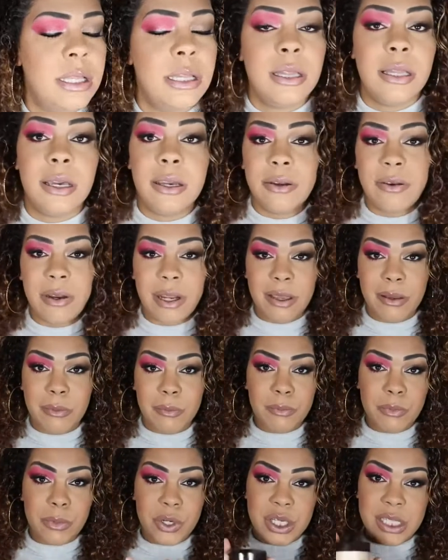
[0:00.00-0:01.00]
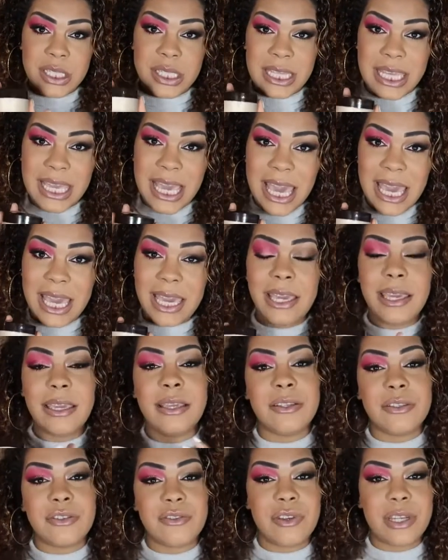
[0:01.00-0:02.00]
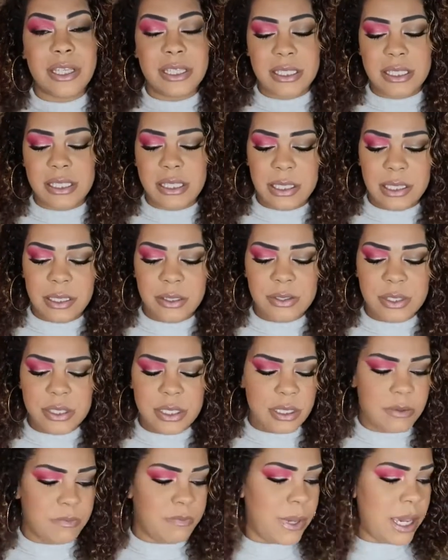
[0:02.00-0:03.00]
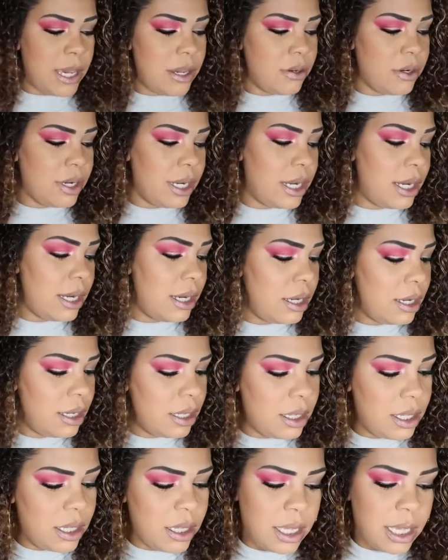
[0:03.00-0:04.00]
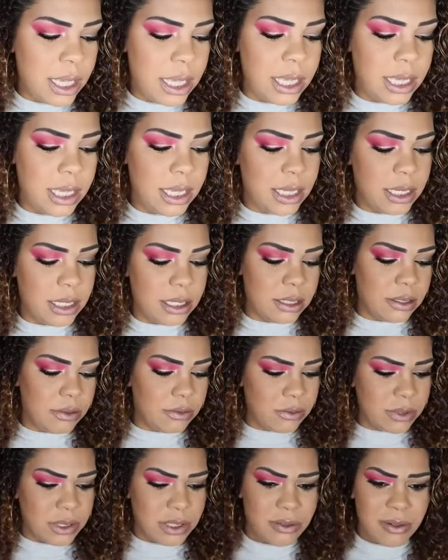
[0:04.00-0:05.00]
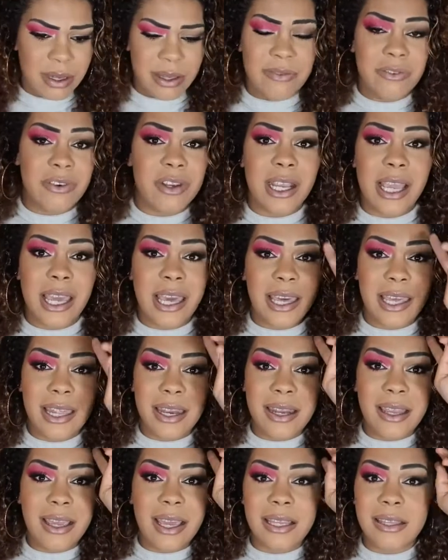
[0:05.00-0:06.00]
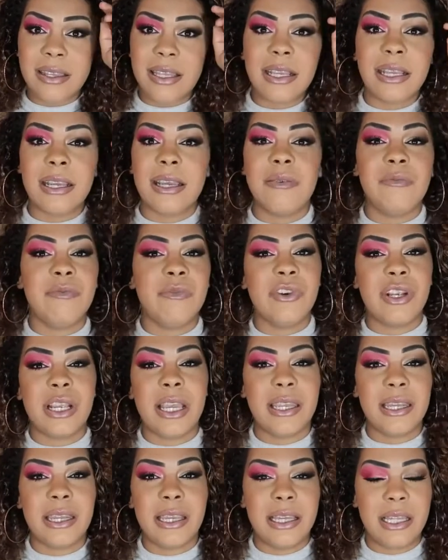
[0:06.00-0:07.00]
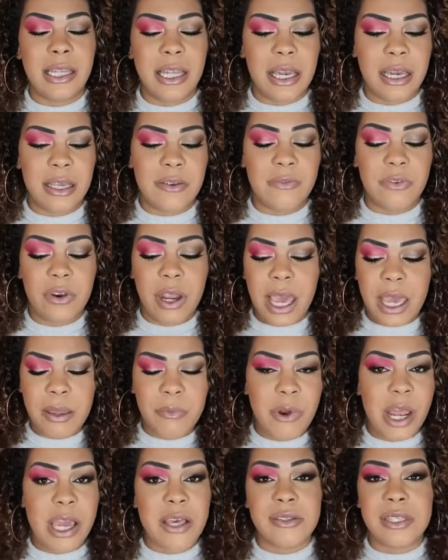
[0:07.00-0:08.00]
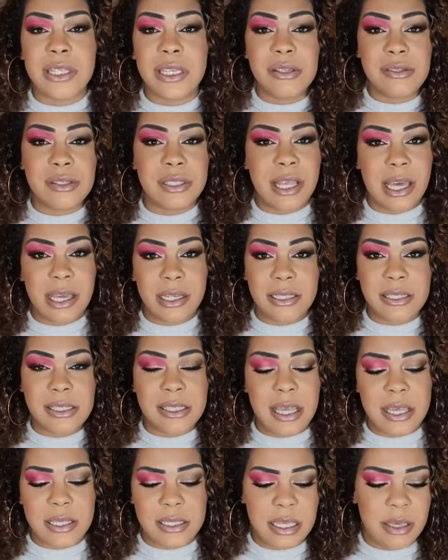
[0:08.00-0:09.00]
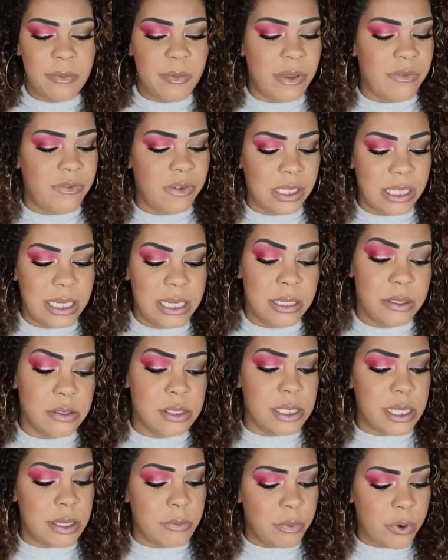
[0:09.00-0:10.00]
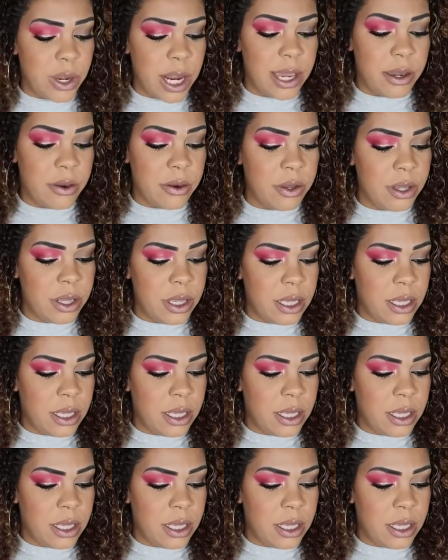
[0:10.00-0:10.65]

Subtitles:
Laura Mercier translucent powder. And what do I forget? I think I'm forgetting a lot. For eyebrows I use Anastasia Beverly Hills Dip Brow